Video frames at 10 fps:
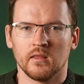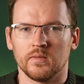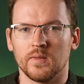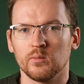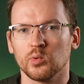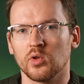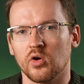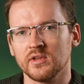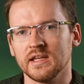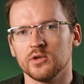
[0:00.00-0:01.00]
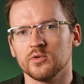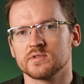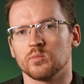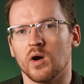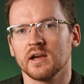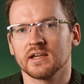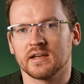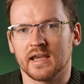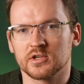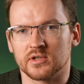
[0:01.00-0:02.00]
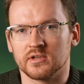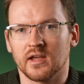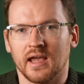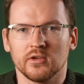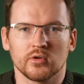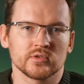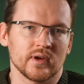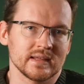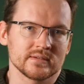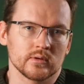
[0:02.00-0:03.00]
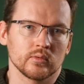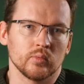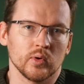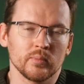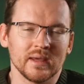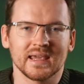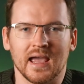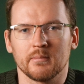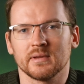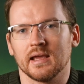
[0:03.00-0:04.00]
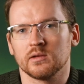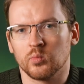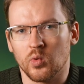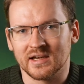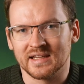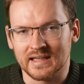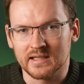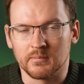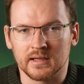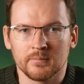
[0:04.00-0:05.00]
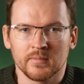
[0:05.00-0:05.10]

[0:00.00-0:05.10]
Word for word: they will only use one connection and your transfer will be capped at 1 gigabit.